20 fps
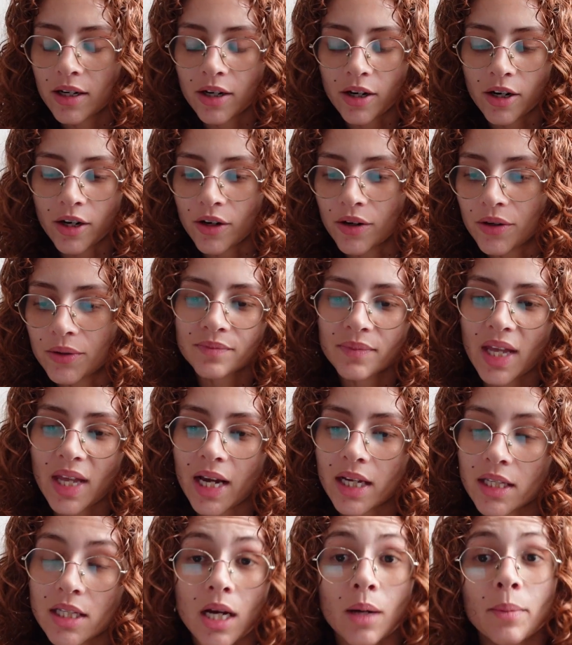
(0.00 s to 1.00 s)
girl, I
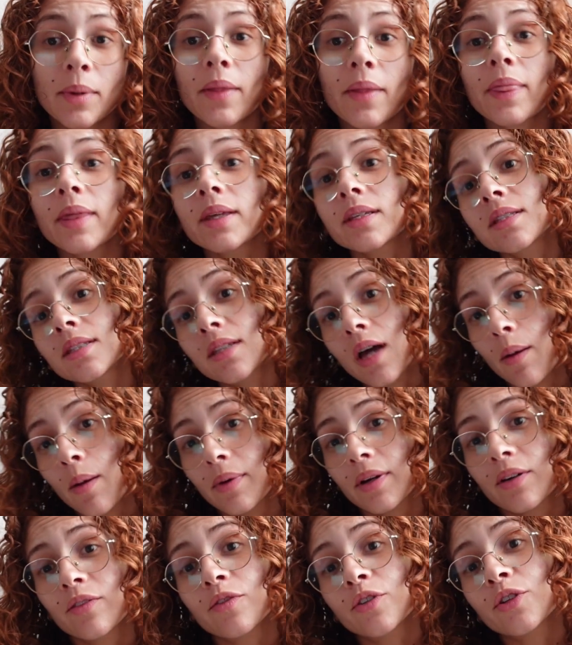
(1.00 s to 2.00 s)
could talk about this
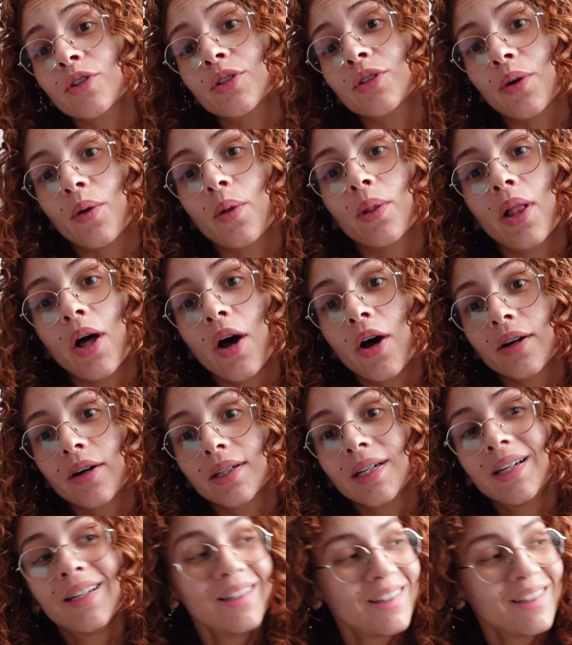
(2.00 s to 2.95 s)
topic for so long.